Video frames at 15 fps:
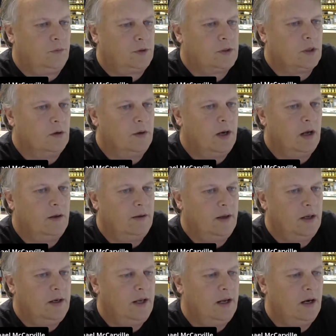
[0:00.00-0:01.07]
So
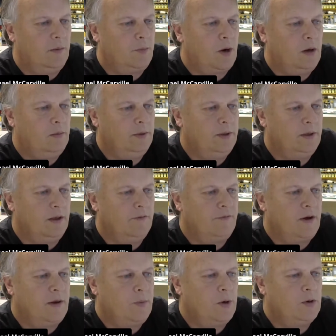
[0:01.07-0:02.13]
and then I'll probably, if
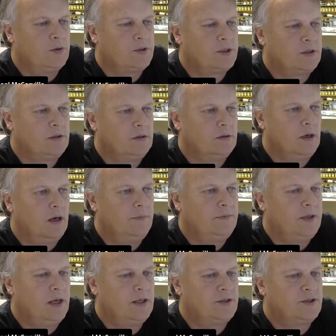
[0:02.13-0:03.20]
I post
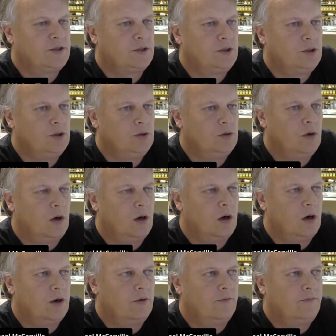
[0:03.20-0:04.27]
updates to
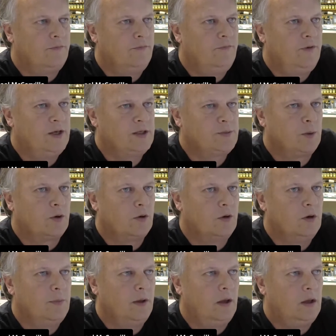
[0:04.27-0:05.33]
our Facebook
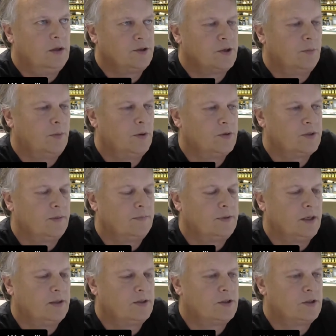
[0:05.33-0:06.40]
group, I'll also post
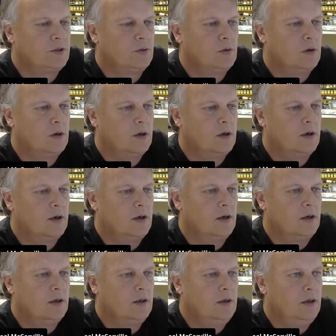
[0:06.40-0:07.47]
updates to
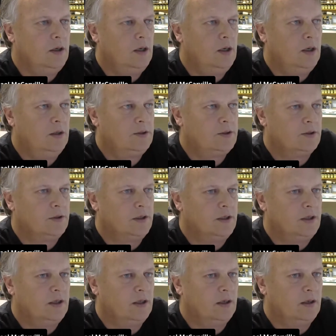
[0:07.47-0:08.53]
our
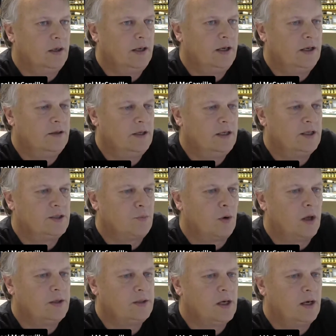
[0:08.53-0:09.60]
any of the East
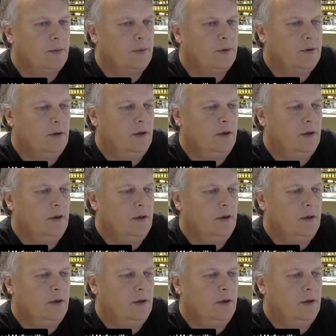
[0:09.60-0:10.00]
Broadtop